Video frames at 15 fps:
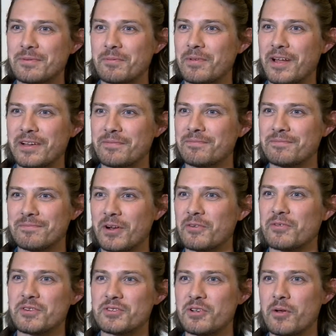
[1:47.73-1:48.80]
We played our
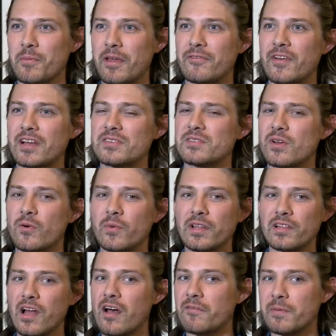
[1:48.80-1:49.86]
first show at Mayfest, so we
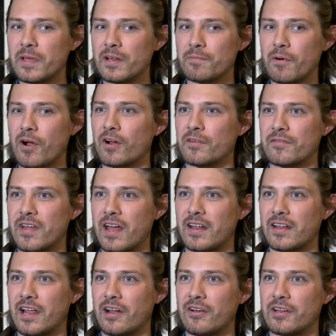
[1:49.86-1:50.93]
love being a part of
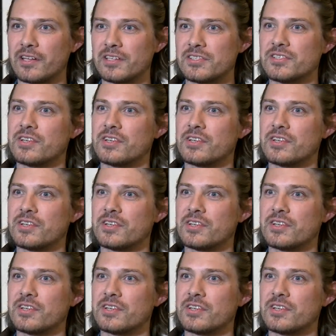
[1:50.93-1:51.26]
that heritage.